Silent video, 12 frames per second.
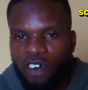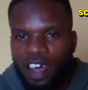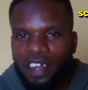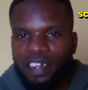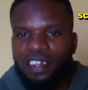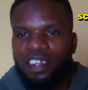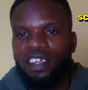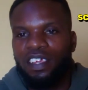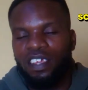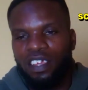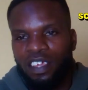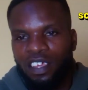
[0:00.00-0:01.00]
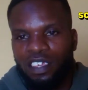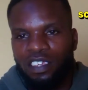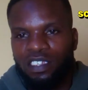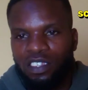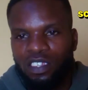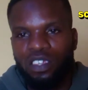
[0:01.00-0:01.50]
one
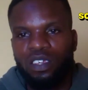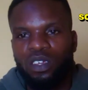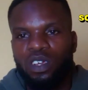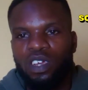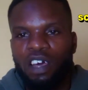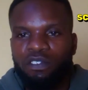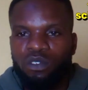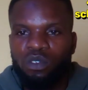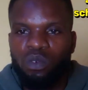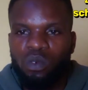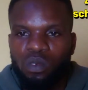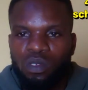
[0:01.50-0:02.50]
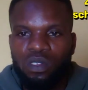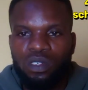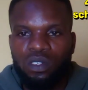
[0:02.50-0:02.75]
is, you have to